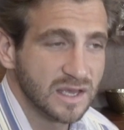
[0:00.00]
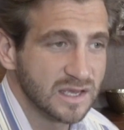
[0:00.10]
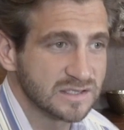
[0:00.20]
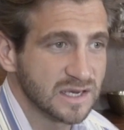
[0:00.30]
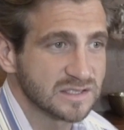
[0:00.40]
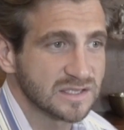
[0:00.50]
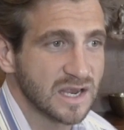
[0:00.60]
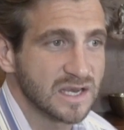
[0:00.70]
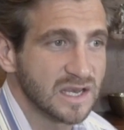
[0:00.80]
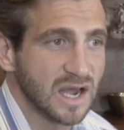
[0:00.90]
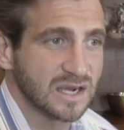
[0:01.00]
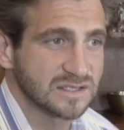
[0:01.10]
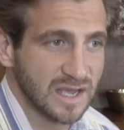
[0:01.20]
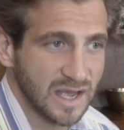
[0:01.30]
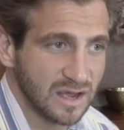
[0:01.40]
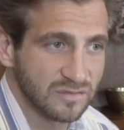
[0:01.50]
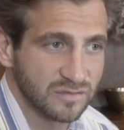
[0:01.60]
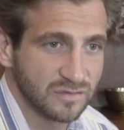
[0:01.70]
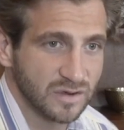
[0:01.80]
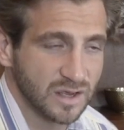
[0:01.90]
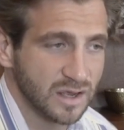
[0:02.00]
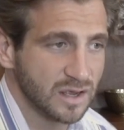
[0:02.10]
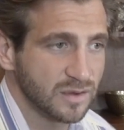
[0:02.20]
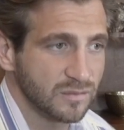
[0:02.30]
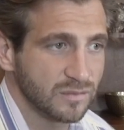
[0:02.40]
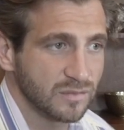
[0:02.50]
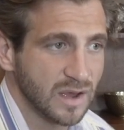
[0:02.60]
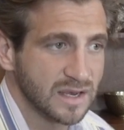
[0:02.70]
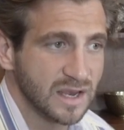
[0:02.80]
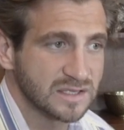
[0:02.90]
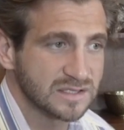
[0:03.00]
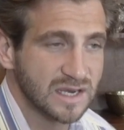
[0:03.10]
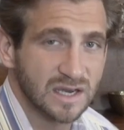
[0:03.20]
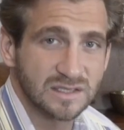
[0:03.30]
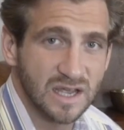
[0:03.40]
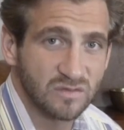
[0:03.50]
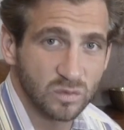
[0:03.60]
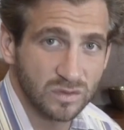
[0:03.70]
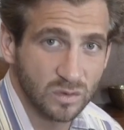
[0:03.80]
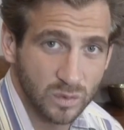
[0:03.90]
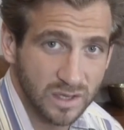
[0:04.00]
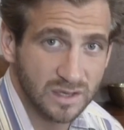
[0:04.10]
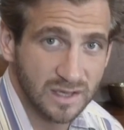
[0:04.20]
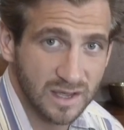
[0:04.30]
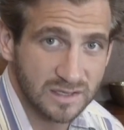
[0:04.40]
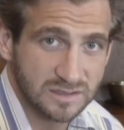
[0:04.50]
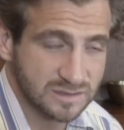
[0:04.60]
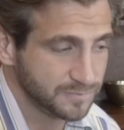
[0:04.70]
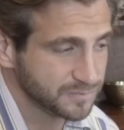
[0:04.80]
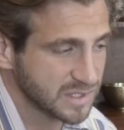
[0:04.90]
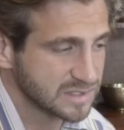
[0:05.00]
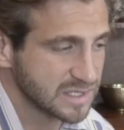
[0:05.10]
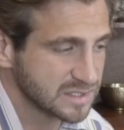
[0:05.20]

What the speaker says: is I decided not to have the weekly guests, because